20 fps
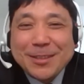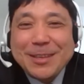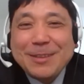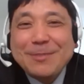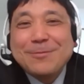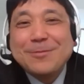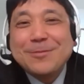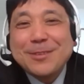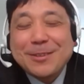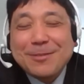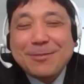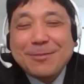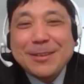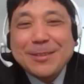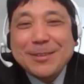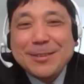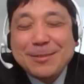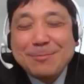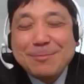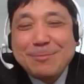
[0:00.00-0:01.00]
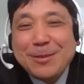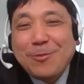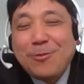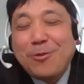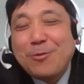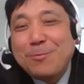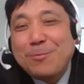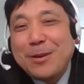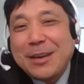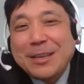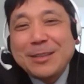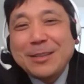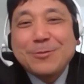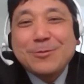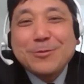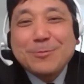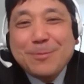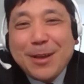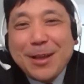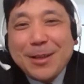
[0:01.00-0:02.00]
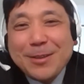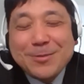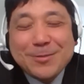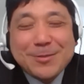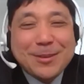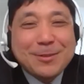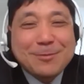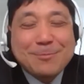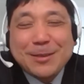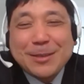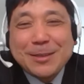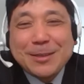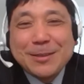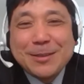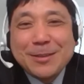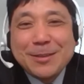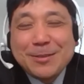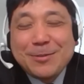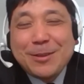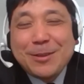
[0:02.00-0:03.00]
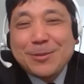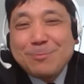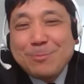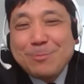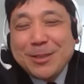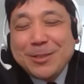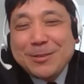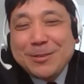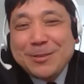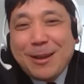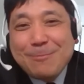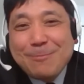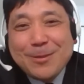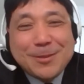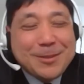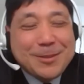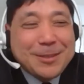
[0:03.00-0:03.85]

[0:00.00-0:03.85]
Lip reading: If the crisis will be over in 2 months, there will be not much damage.